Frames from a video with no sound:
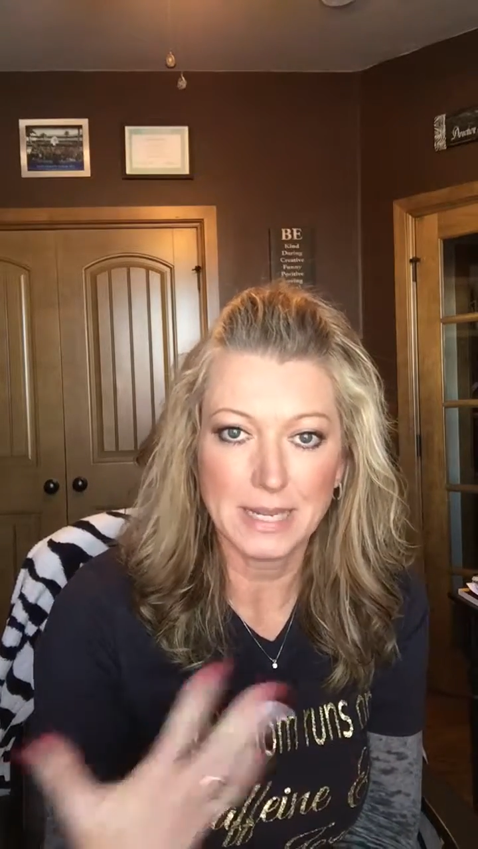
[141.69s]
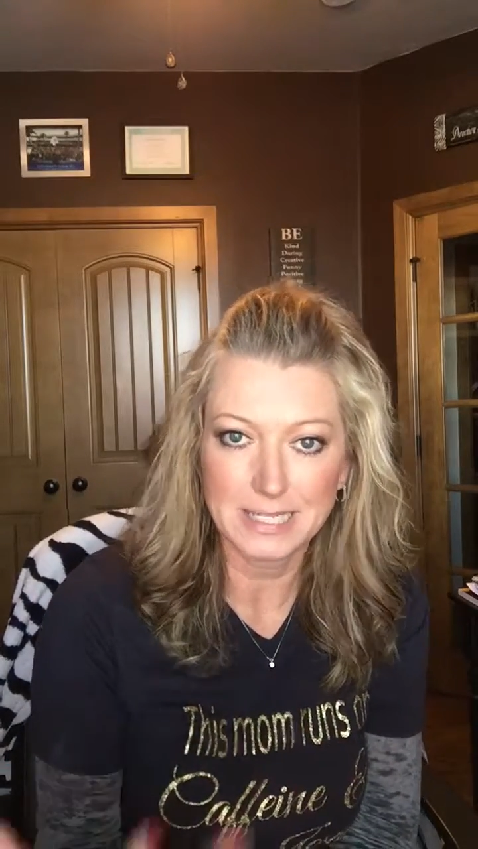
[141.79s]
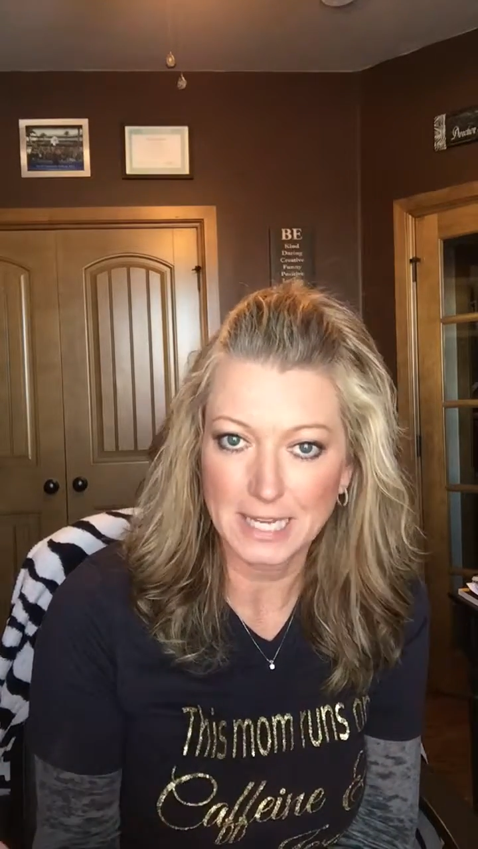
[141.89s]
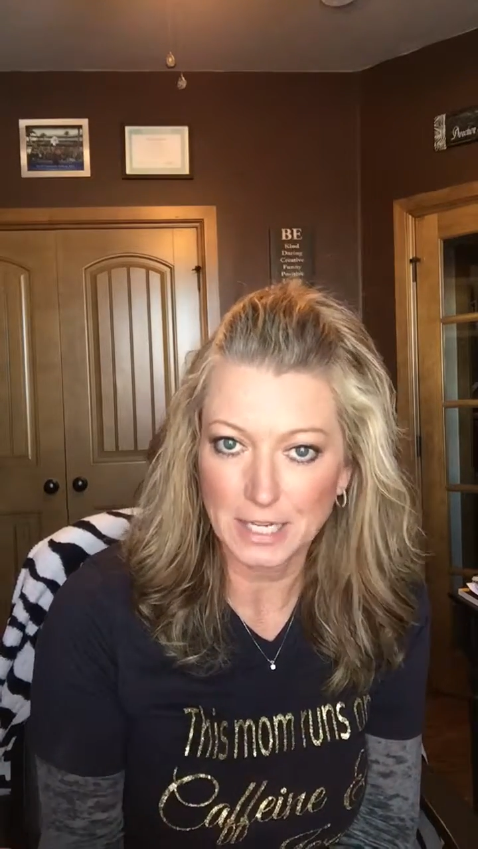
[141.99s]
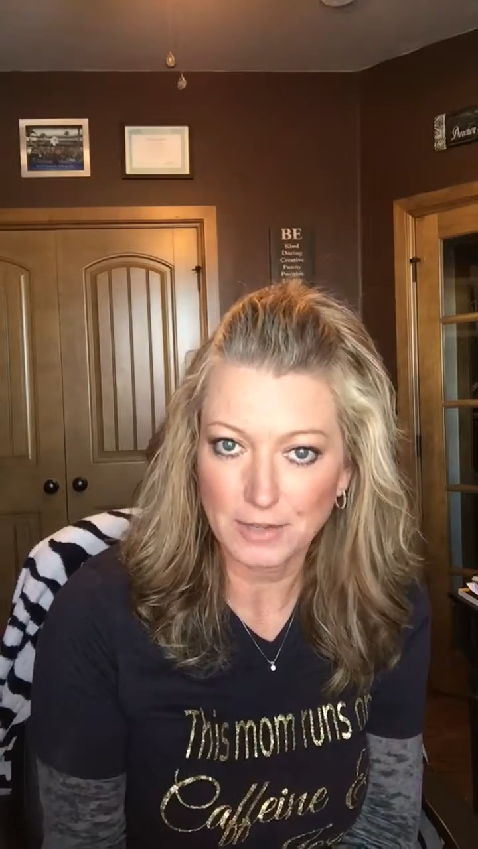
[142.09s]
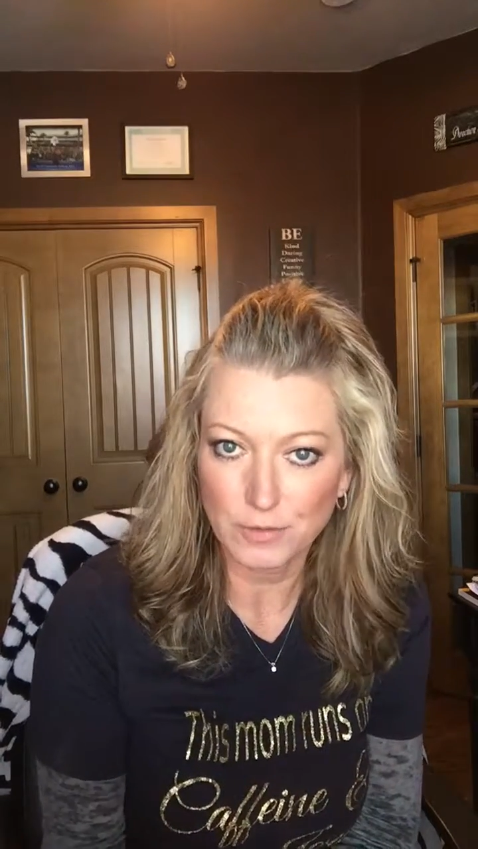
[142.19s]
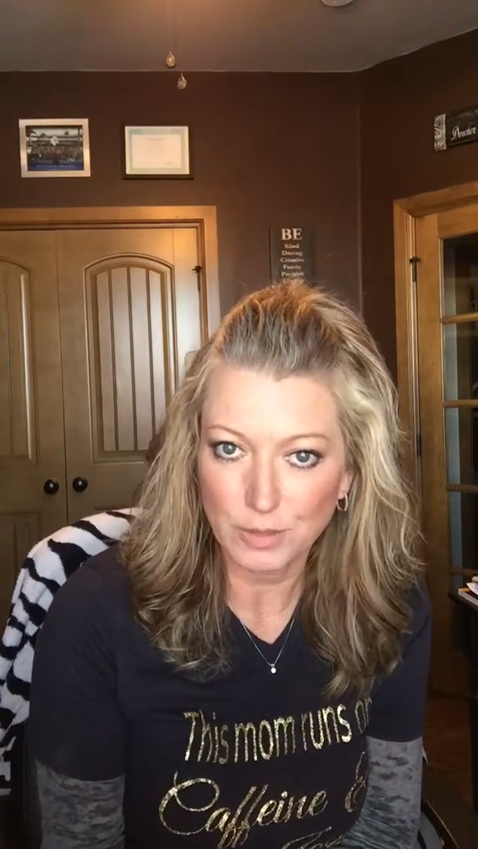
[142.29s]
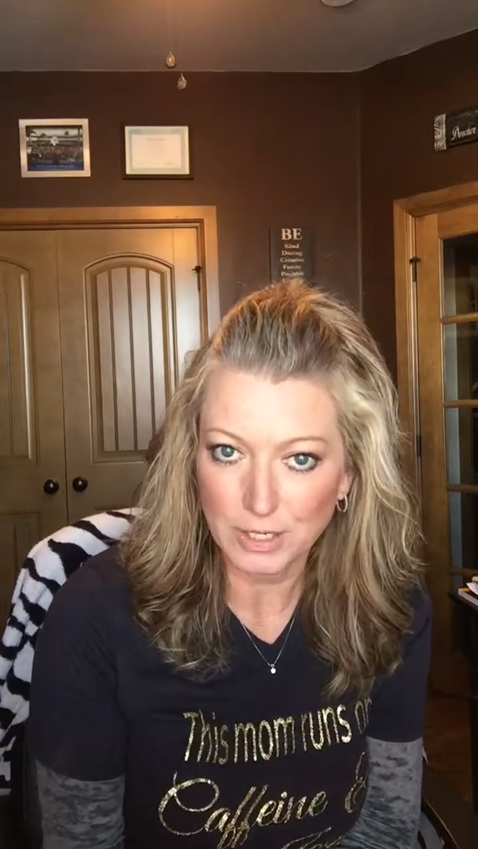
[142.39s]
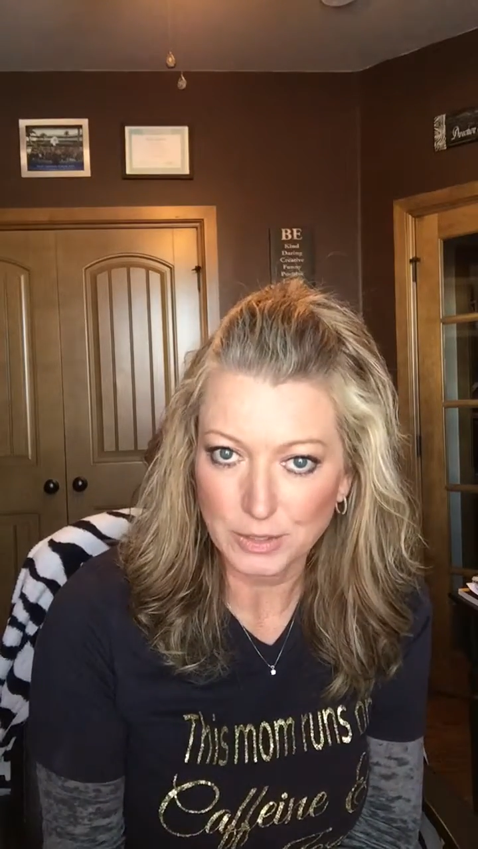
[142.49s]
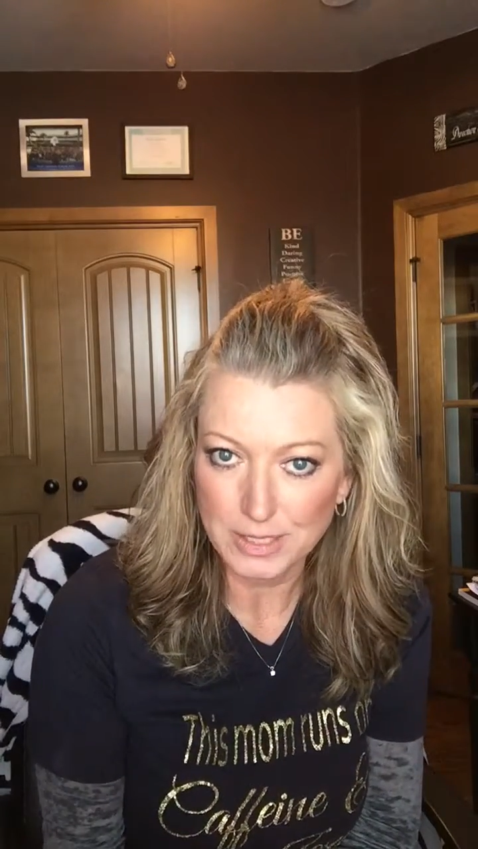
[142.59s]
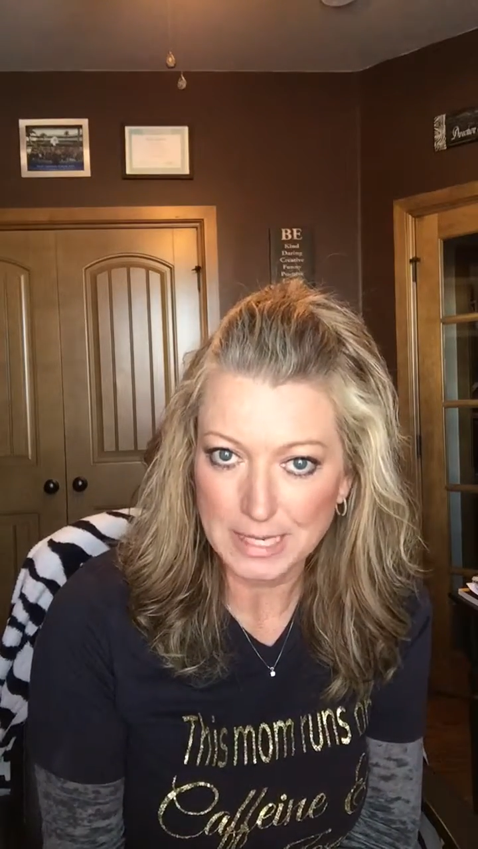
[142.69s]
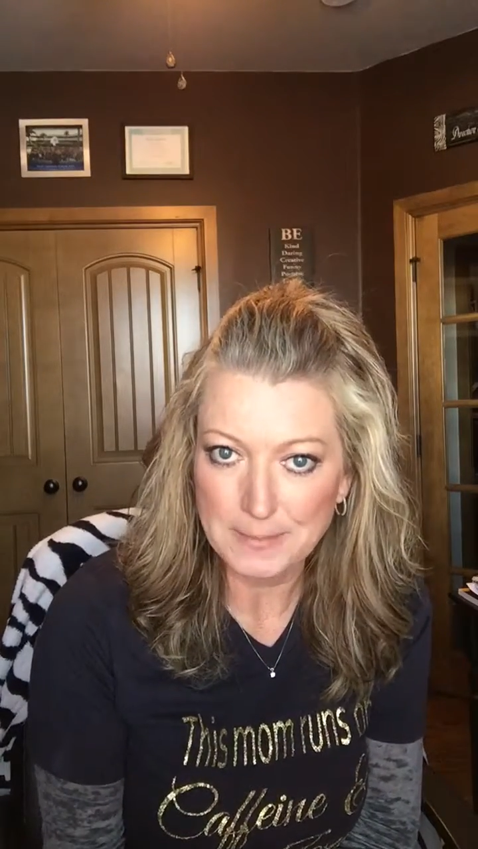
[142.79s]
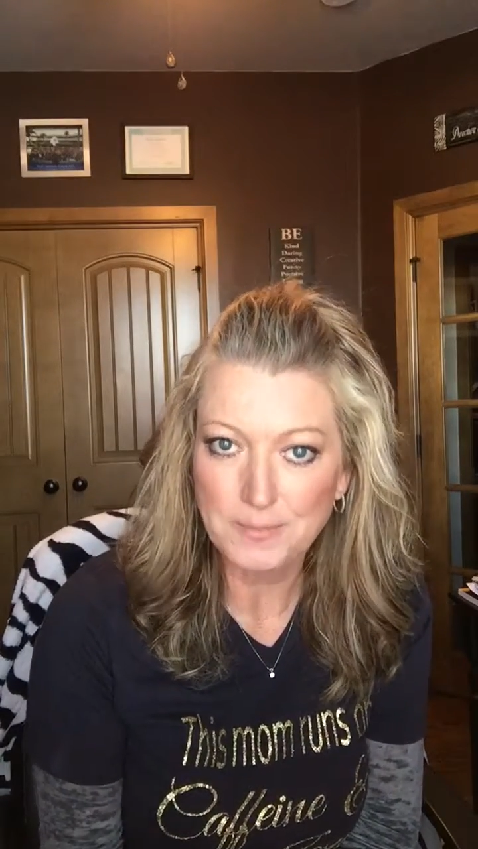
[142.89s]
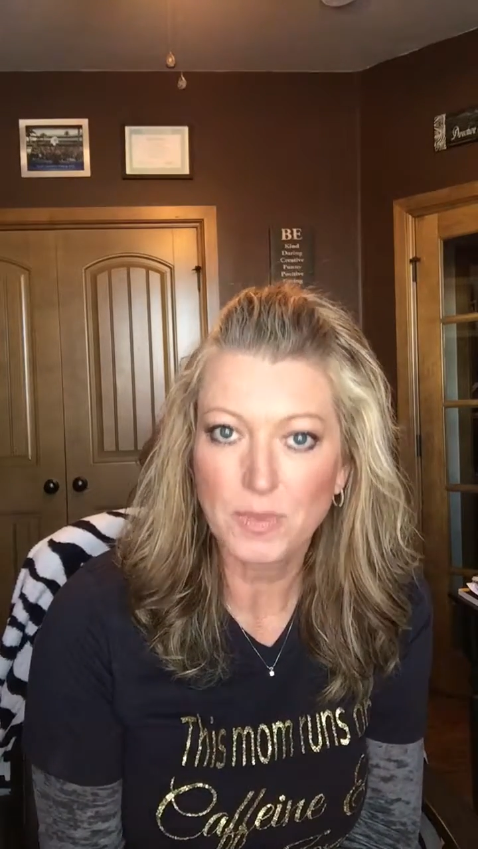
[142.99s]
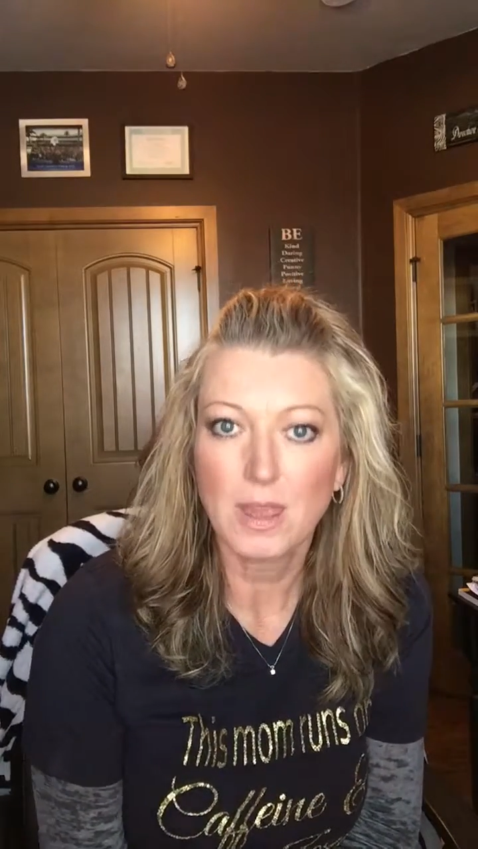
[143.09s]
executive director
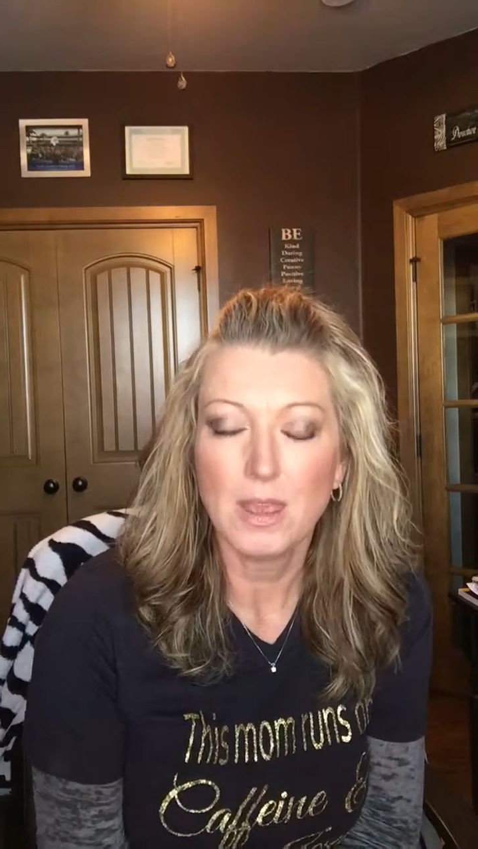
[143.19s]
team.